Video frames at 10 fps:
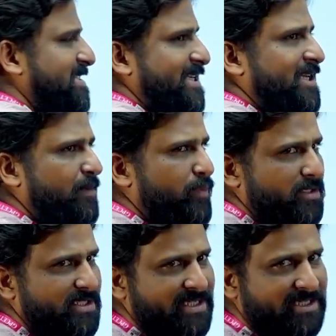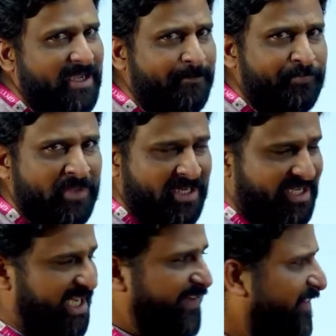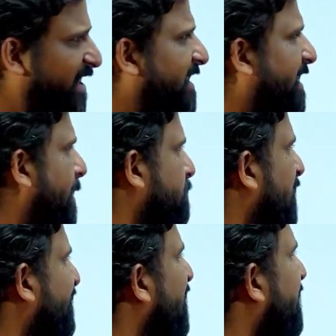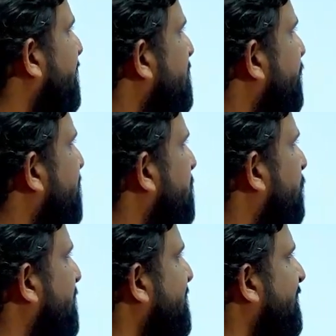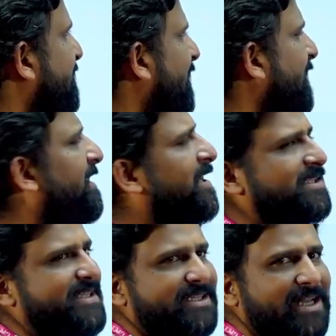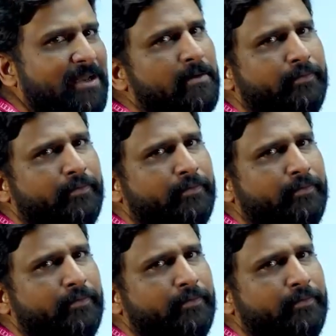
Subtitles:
signal processing, the different types of filters which is present in the signal